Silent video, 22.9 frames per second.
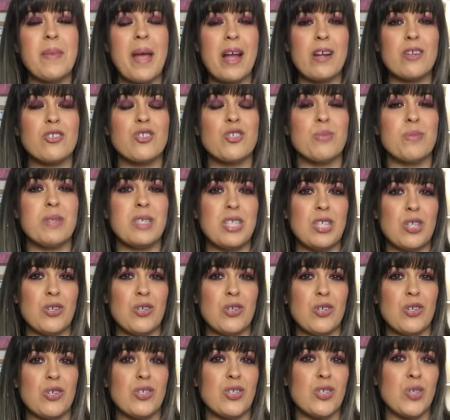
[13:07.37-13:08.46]
extra
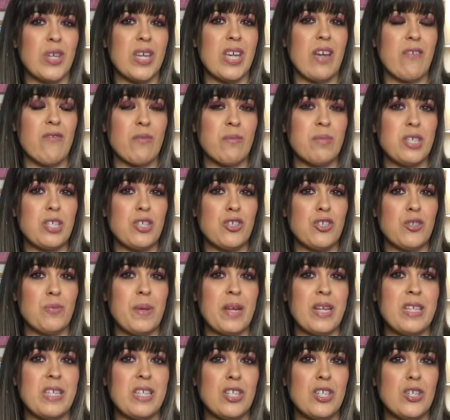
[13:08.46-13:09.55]
materials you can get from teachers
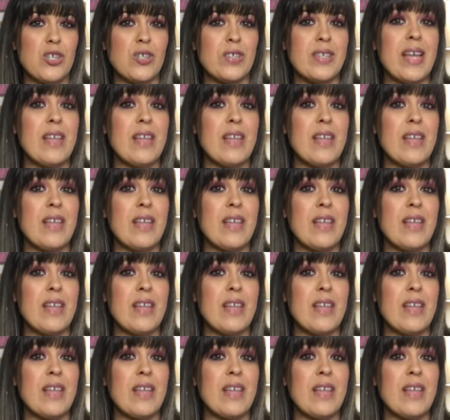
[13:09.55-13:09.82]
pay teachers,